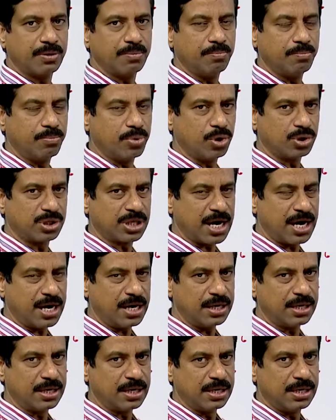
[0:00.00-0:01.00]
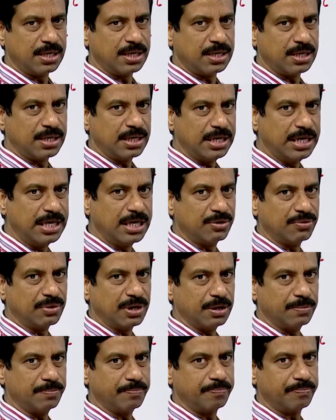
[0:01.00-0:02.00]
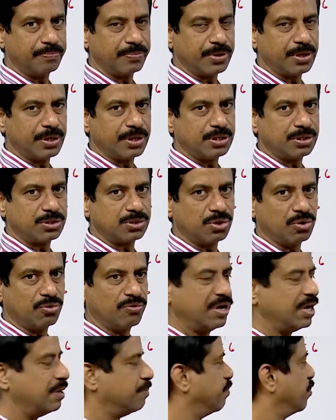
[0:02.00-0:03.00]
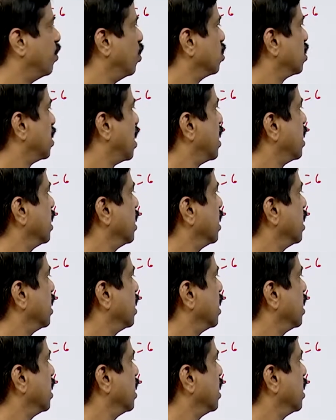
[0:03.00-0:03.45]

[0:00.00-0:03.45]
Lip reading: both are equal. So when both are